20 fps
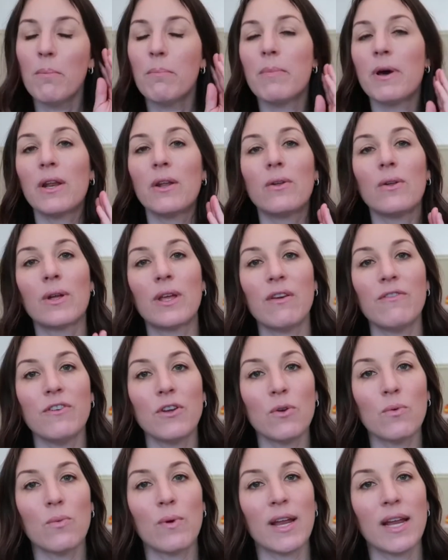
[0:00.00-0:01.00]
but it'll give
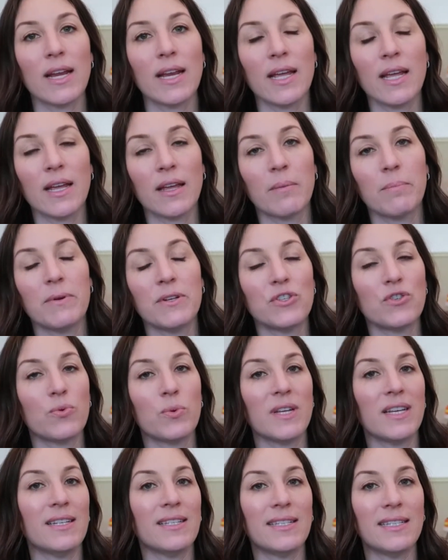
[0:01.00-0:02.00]
you a rating
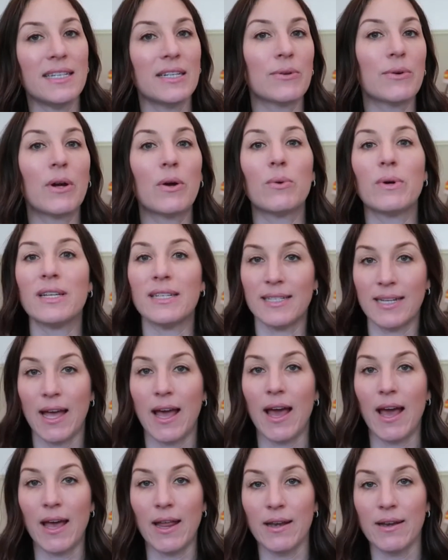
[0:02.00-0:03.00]
between 0 and
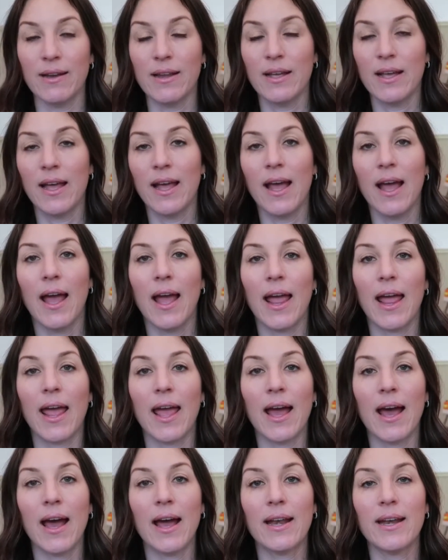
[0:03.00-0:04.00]
10.
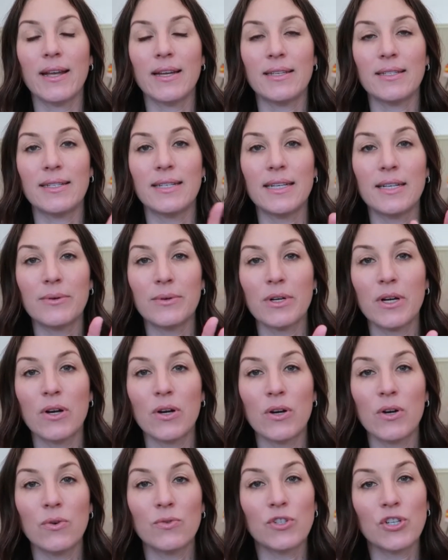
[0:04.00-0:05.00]
And
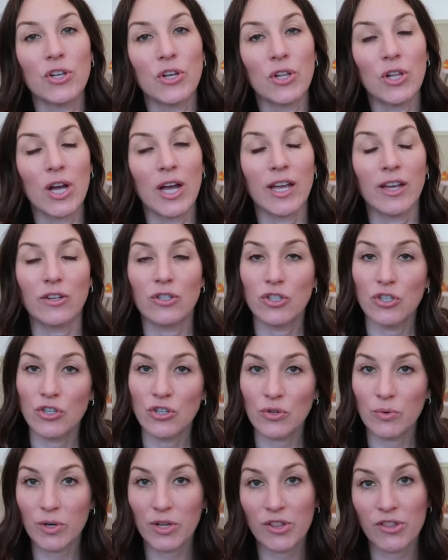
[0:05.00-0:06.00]
0 to like
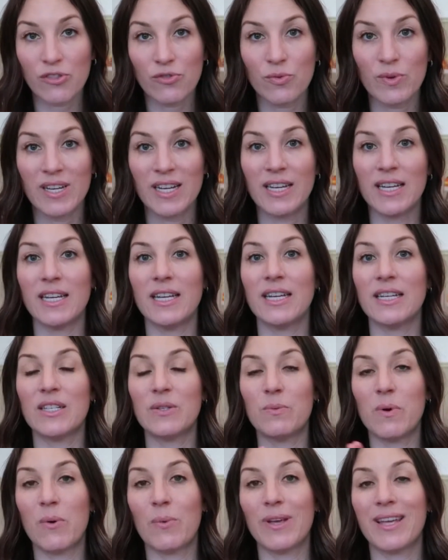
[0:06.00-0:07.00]
2 or 3
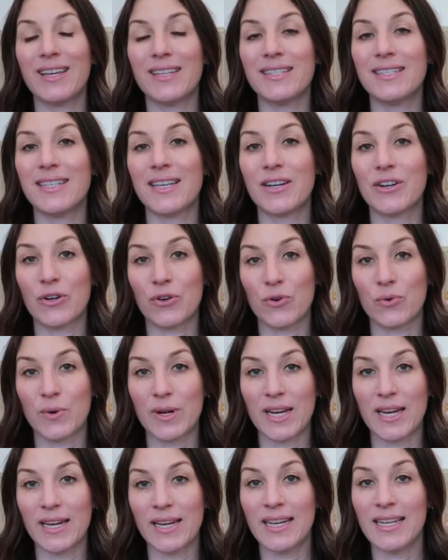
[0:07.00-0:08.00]
is what we consider
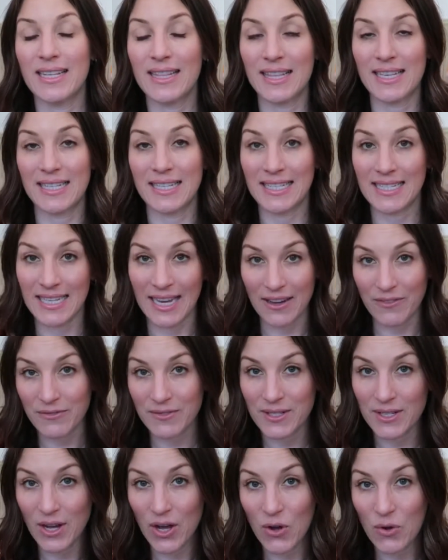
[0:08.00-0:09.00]
green, the safe
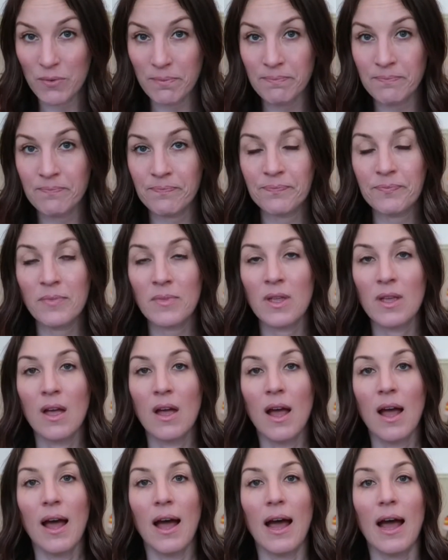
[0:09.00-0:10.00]
zone.
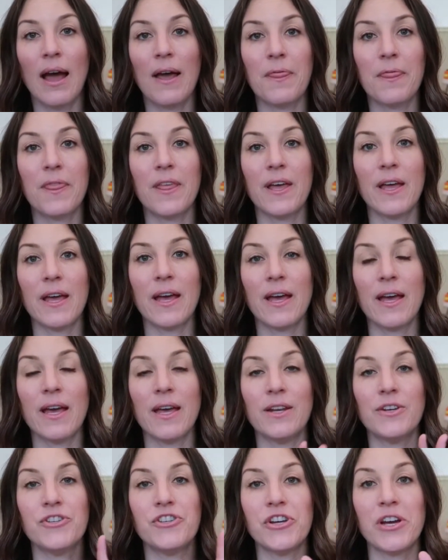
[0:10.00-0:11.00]
And
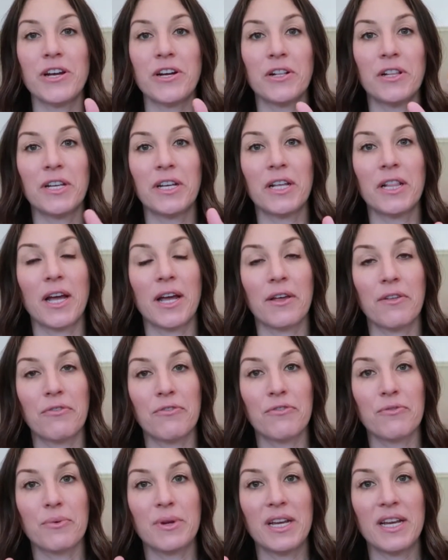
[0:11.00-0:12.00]
then generally
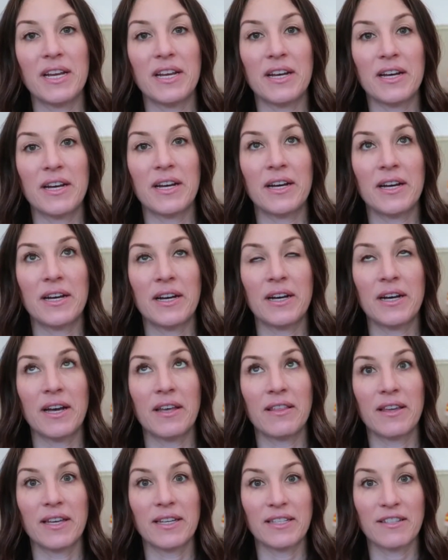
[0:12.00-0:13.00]
like 3 to,
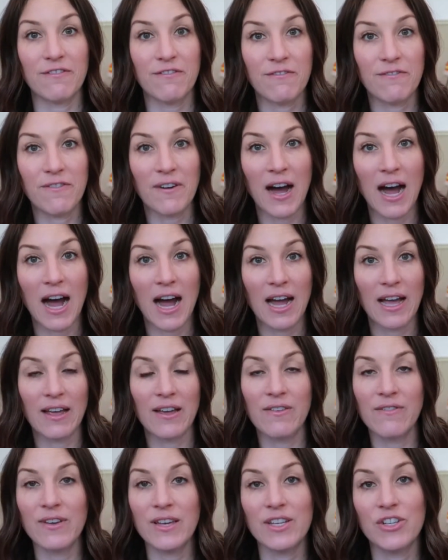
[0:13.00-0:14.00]
I think it's
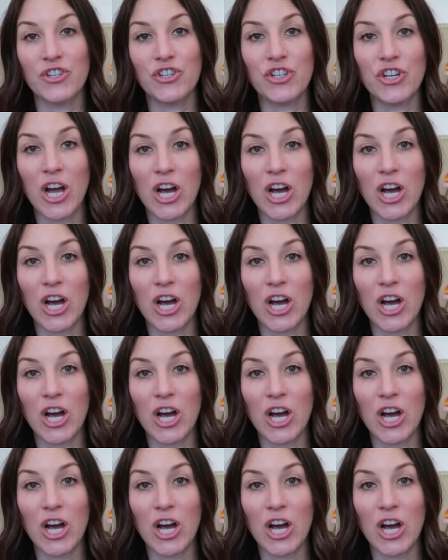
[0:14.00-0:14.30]
5 is